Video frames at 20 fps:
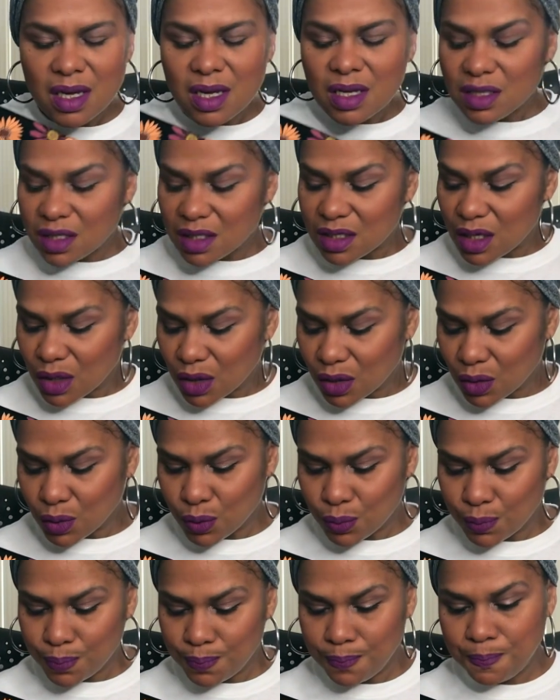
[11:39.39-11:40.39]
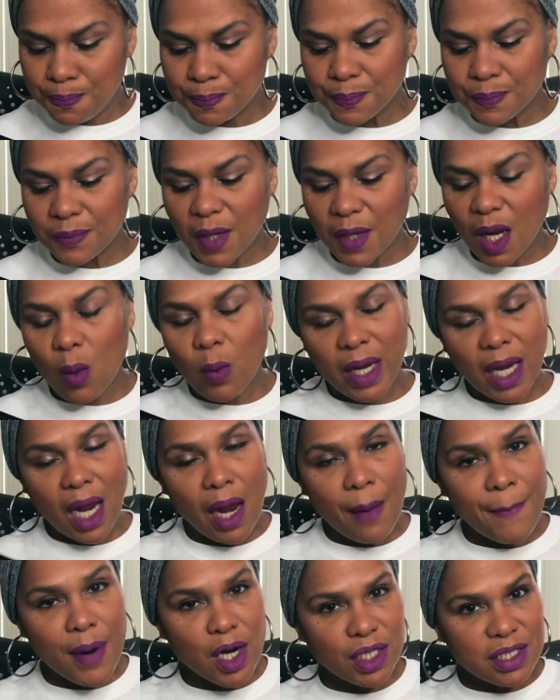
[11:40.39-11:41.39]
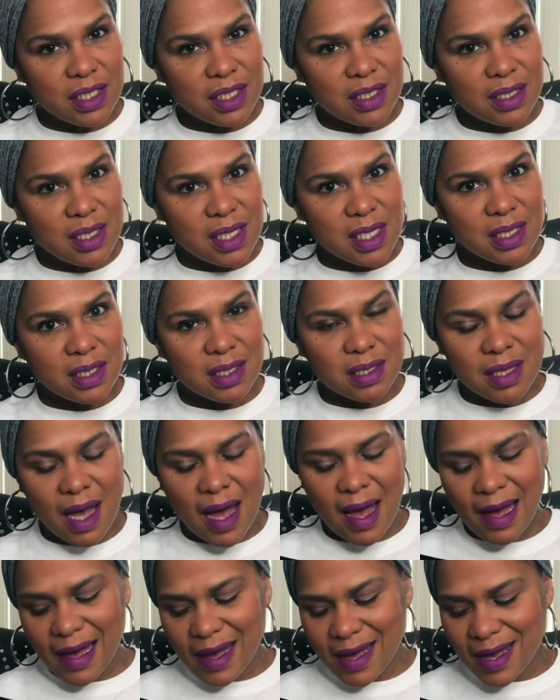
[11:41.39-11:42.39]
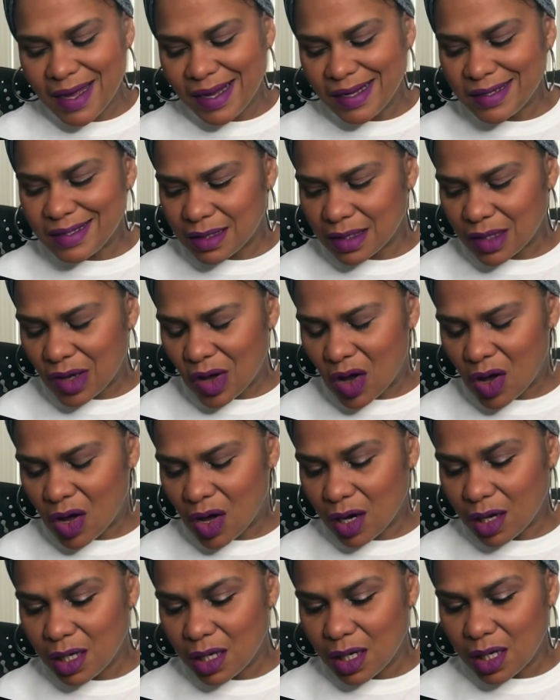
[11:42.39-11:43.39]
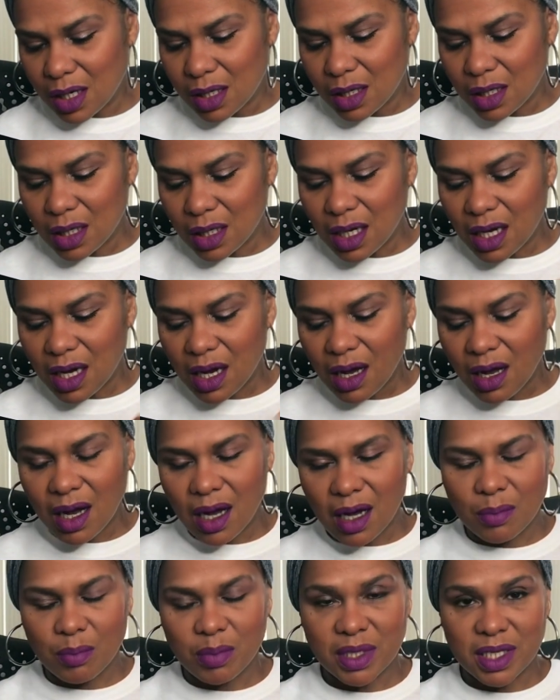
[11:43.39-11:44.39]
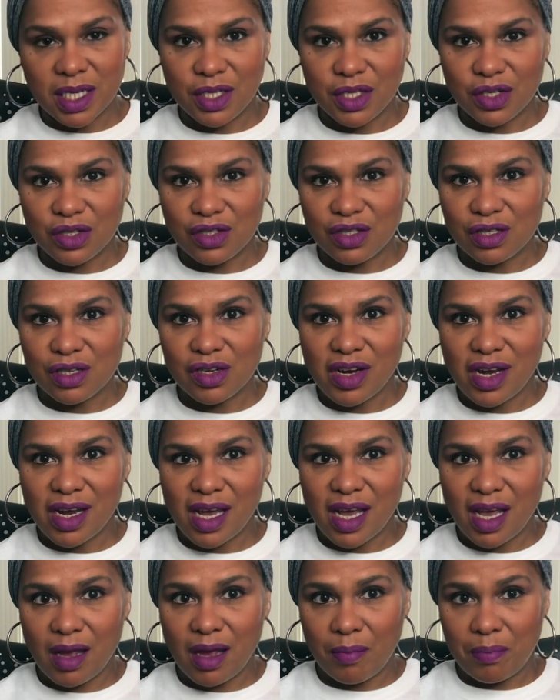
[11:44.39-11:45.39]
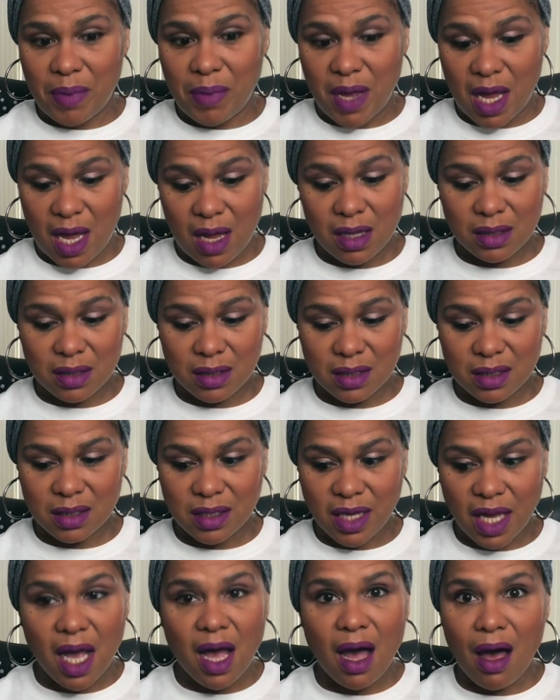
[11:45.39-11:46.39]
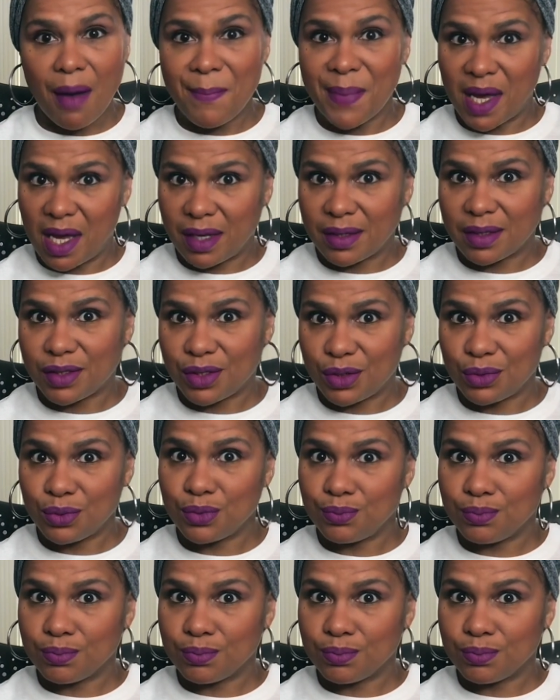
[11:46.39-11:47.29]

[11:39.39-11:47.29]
So, when I purchased this, I saw a blazer and pants, like a pantsuit